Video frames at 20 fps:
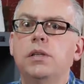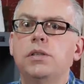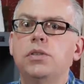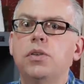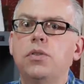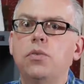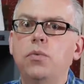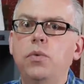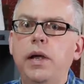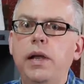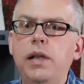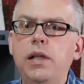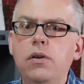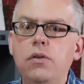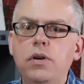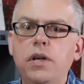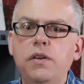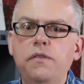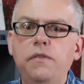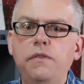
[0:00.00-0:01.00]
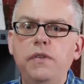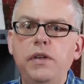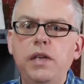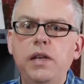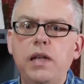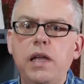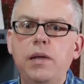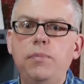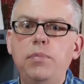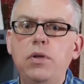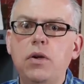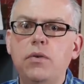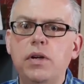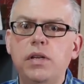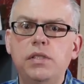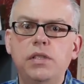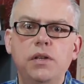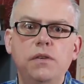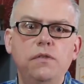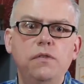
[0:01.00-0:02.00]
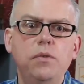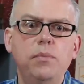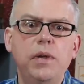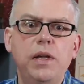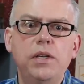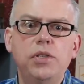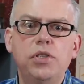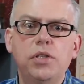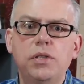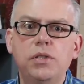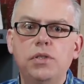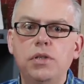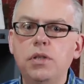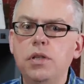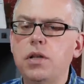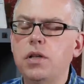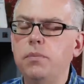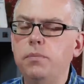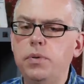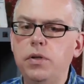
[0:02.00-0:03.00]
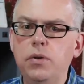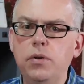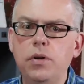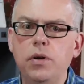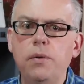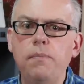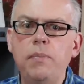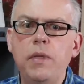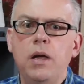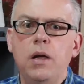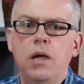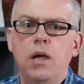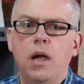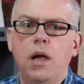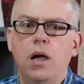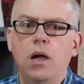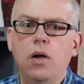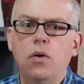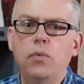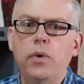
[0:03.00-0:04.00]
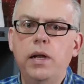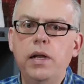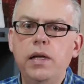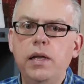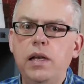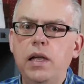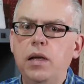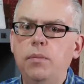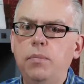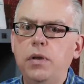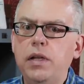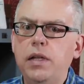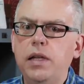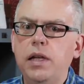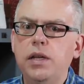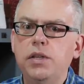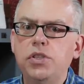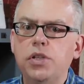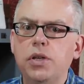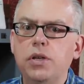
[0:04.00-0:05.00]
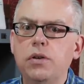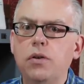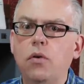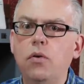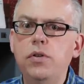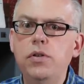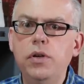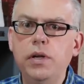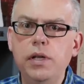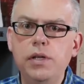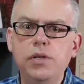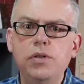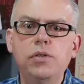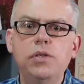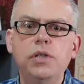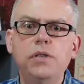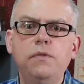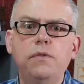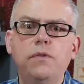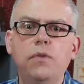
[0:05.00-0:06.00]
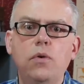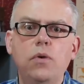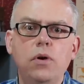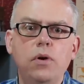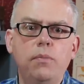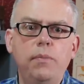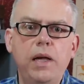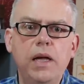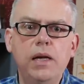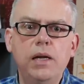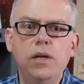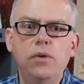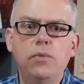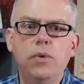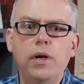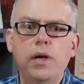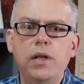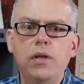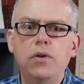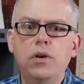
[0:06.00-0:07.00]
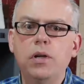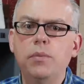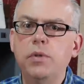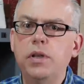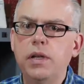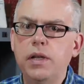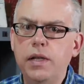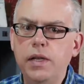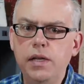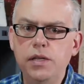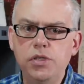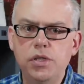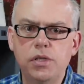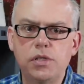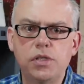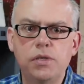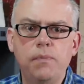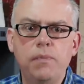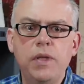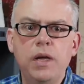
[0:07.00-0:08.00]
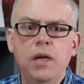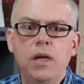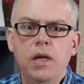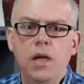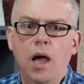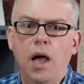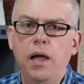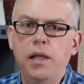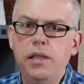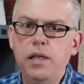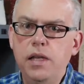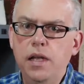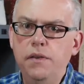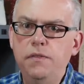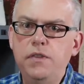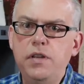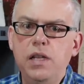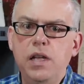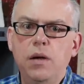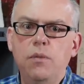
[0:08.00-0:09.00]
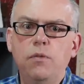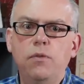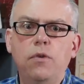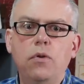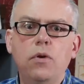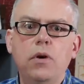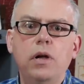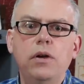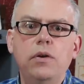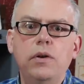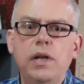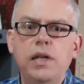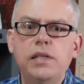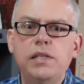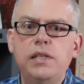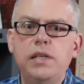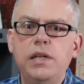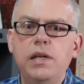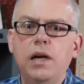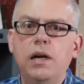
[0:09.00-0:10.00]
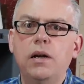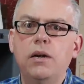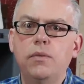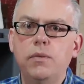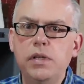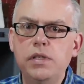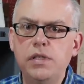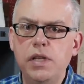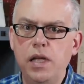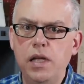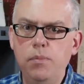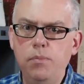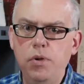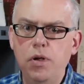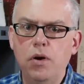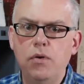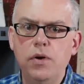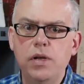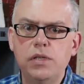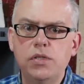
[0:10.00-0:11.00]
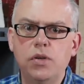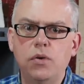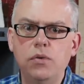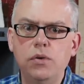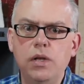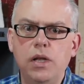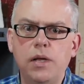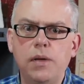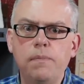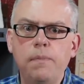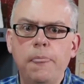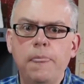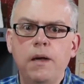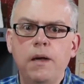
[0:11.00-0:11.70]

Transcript: So the radio can feed A P R S information to the computer uh, running an application, or you can use it for packet radio communications. Uh, the F T M four hundred X D R is A P R S only.